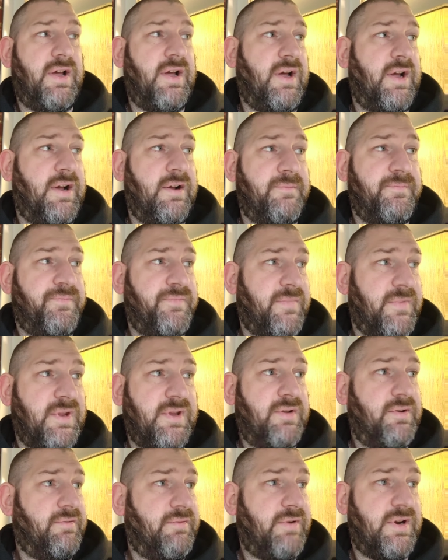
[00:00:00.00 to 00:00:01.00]

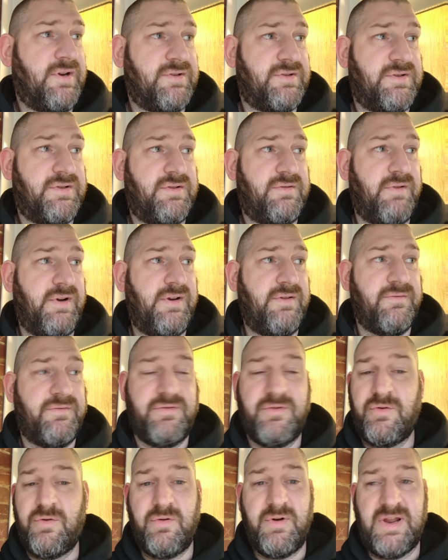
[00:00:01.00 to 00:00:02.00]
Rounds 3 and
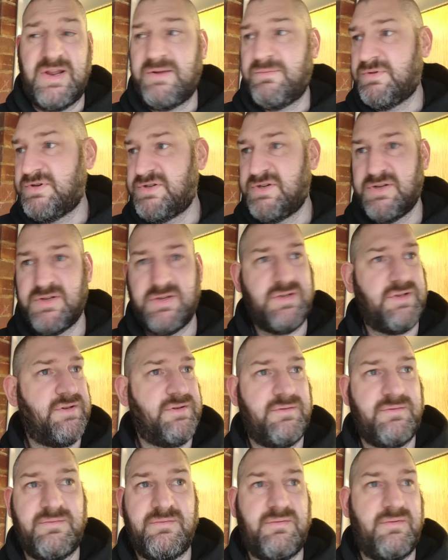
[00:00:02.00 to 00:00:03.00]
4, he was
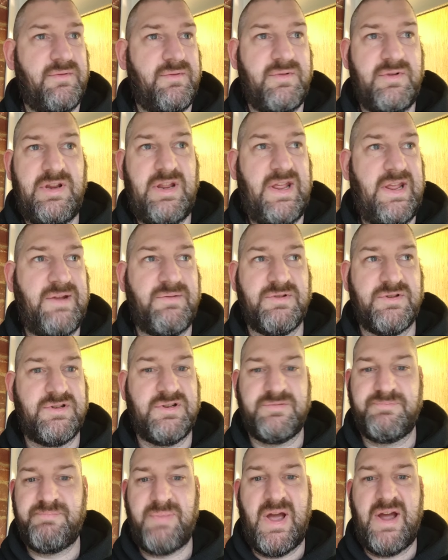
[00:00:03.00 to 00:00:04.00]
just
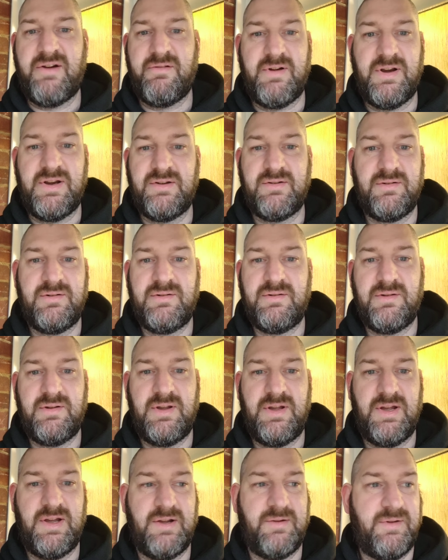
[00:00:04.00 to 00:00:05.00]
battering
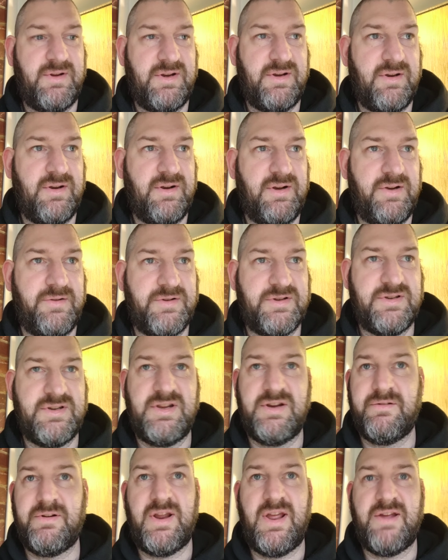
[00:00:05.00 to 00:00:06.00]
Luis
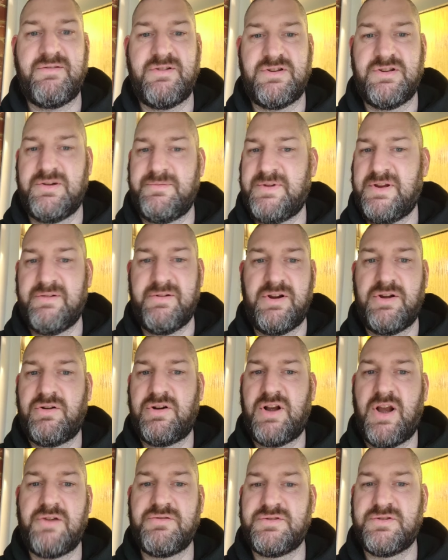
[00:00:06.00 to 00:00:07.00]
Nery. Every time Nery
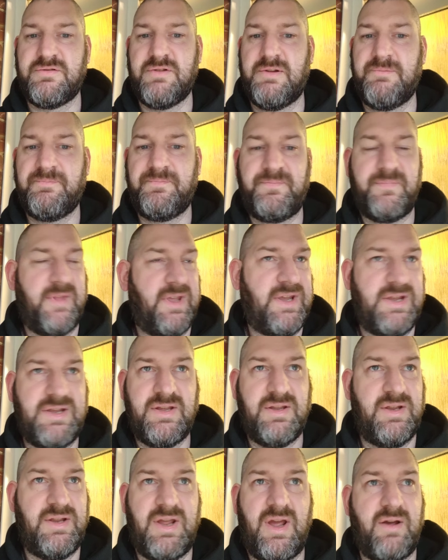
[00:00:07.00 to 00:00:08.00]
got close to him,
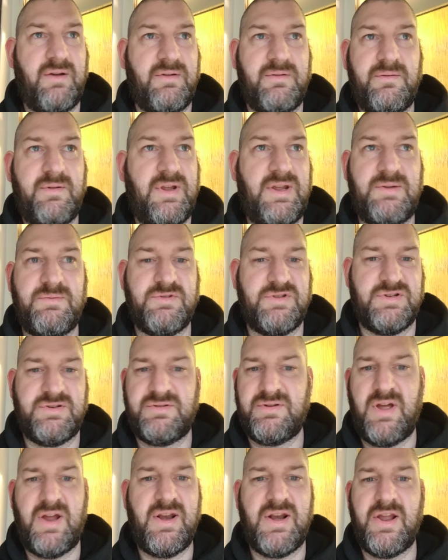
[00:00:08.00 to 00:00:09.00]
he was
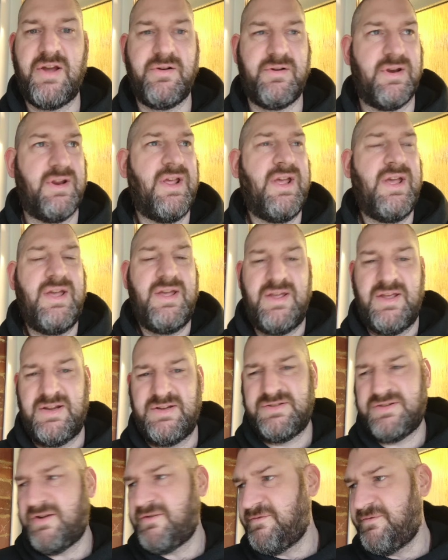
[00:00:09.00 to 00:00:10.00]
just unloading.
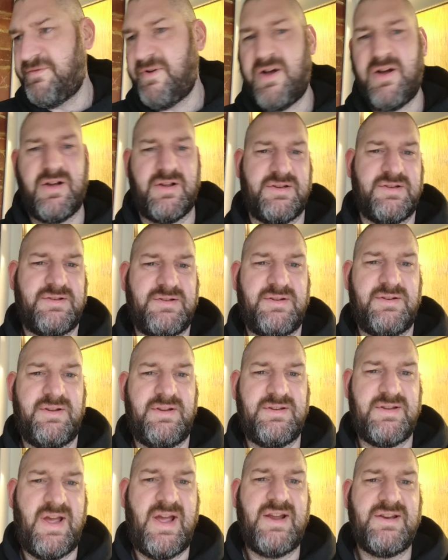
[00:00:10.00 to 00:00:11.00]
He's so fast,
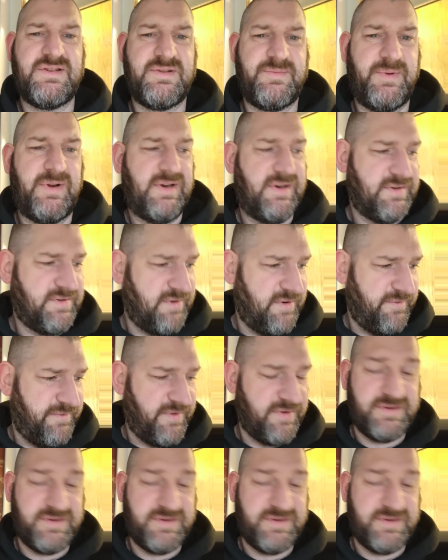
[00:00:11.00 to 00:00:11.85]
his hand speed is so